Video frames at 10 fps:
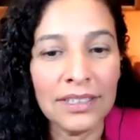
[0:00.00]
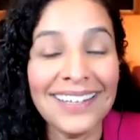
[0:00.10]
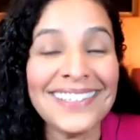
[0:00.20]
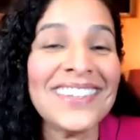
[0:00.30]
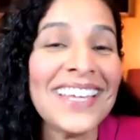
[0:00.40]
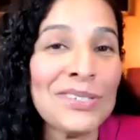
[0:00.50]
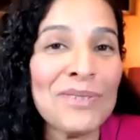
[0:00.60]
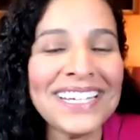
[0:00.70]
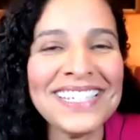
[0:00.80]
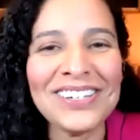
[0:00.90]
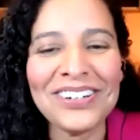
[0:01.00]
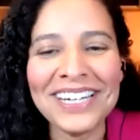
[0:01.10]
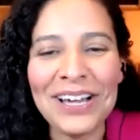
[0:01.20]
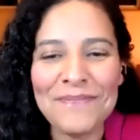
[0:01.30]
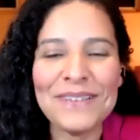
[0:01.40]
And so that's why I started
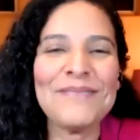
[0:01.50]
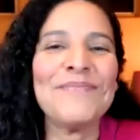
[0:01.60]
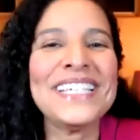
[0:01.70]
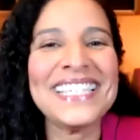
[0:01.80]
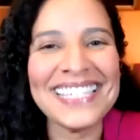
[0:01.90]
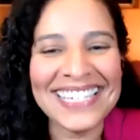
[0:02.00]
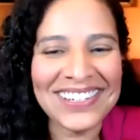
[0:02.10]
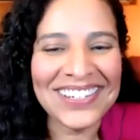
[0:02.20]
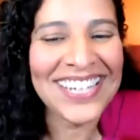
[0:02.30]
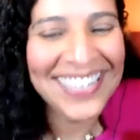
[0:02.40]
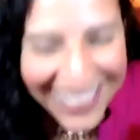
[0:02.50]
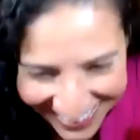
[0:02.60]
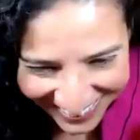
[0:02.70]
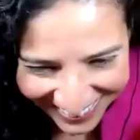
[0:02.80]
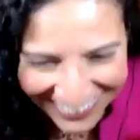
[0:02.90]
helping business leaders.
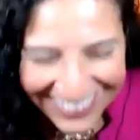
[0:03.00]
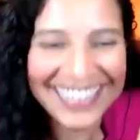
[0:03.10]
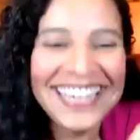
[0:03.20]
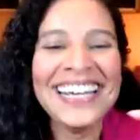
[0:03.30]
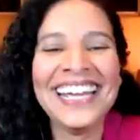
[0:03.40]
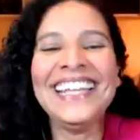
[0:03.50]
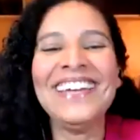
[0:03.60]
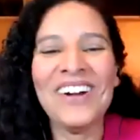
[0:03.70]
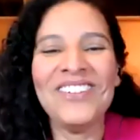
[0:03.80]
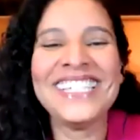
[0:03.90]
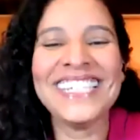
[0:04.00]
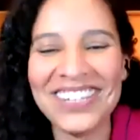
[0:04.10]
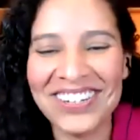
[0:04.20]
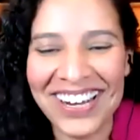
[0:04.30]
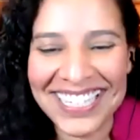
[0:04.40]
And then what was the
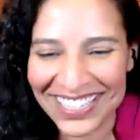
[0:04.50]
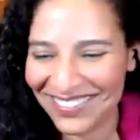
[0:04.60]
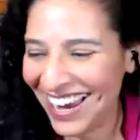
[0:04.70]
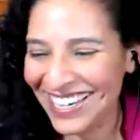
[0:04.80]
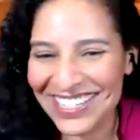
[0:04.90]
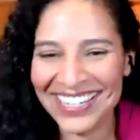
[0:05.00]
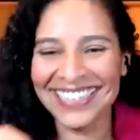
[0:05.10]
other question, Roger?